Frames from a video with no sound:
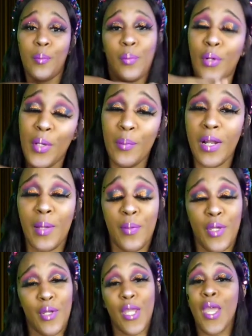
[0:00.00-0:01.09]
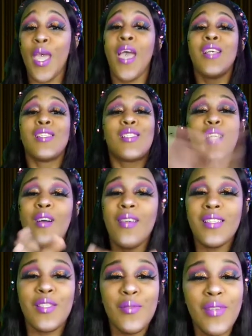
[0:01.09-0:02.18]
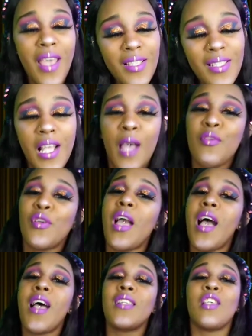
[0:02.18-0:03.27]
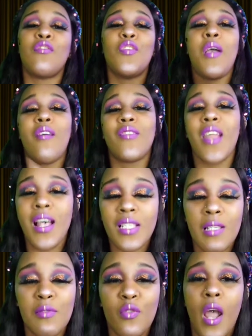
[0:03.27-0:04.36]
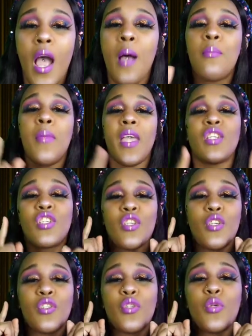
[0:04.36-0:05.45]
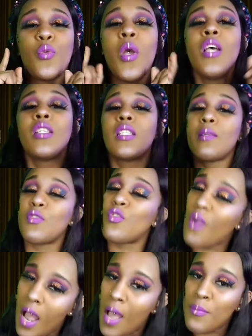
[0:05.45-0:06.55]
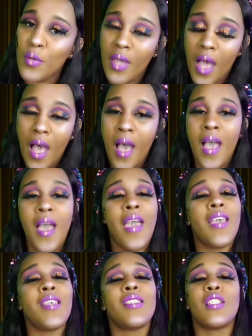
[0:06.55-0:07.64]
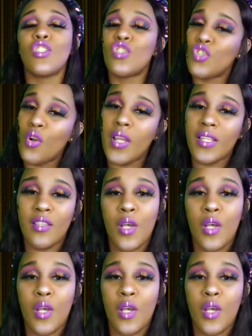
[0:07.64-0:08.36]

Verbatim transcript: point blank period so until next time you guys if you have not subscribed make sure to subscribe you guys join